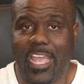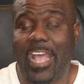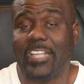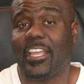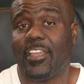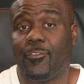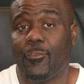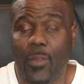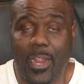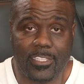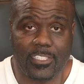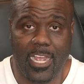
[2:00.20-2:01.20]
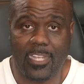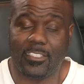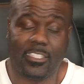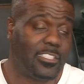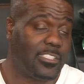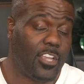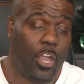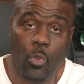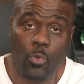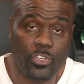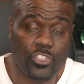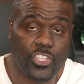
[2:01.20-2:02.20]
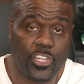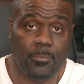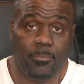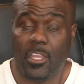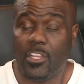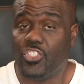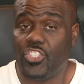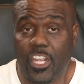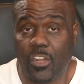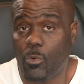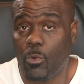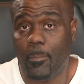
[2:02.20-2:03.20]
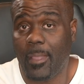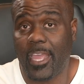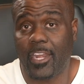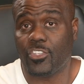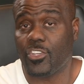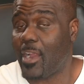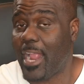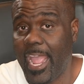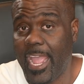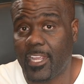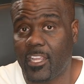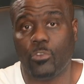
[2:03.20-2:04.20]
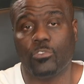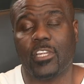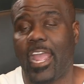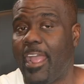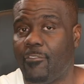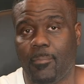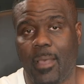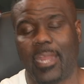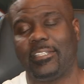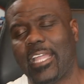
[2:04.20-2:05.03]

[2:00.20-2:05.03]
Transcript: as a franchise. This is ownership, general manager, head coach, everybody.